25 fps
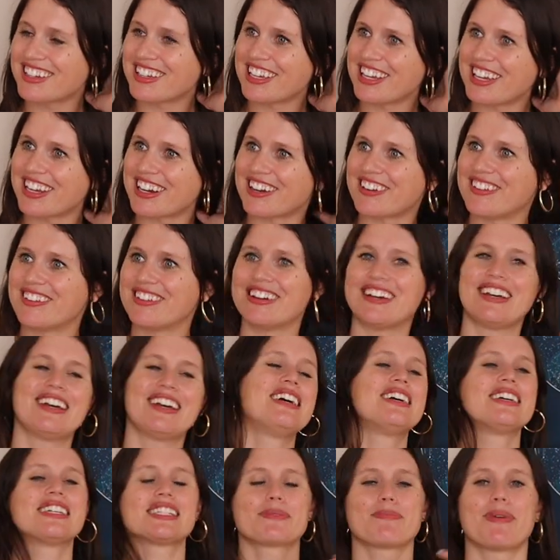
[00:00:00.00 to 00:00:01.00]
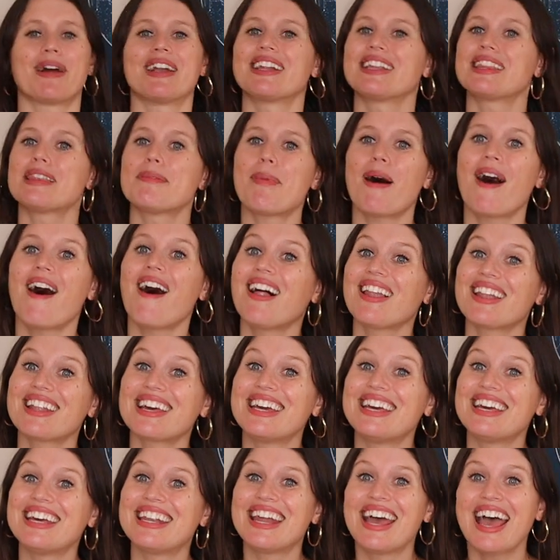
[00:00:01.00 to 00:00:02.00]
you know, spreading the
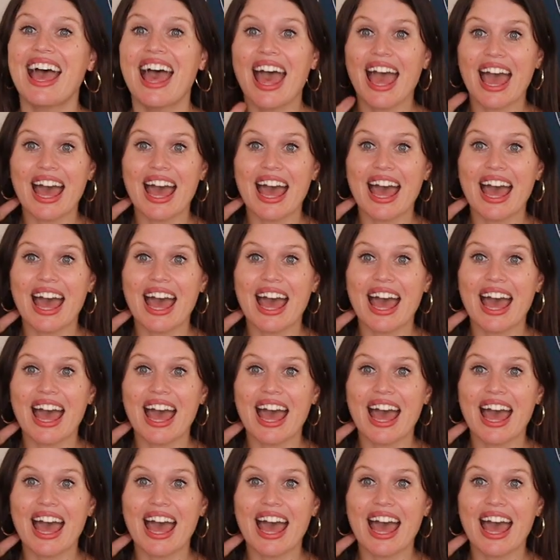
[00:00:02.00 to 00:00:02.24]
pollen.